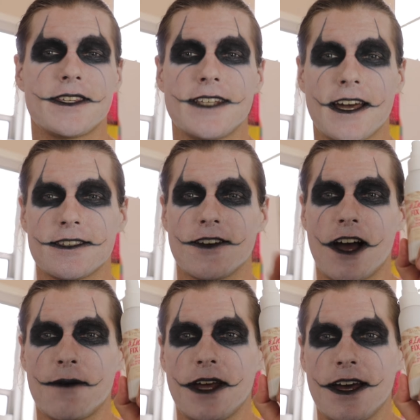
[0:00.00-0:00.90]
It's now
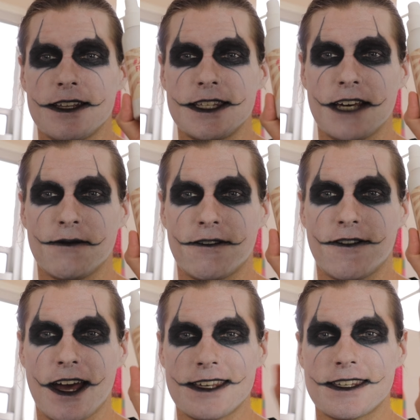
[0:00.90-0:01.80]
time to give my
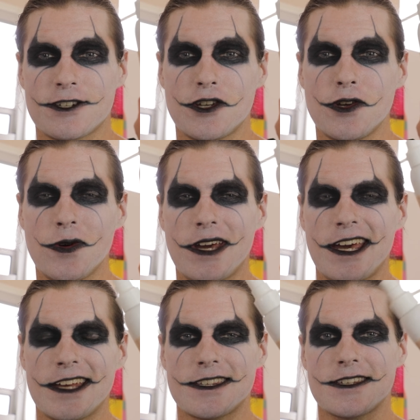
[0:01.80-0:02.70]
face 2
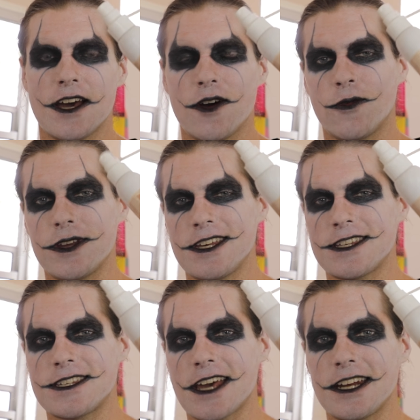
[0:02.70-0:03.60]
hits with
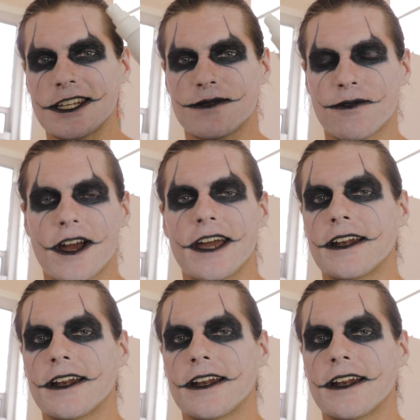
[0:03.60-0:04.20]
this setting spray.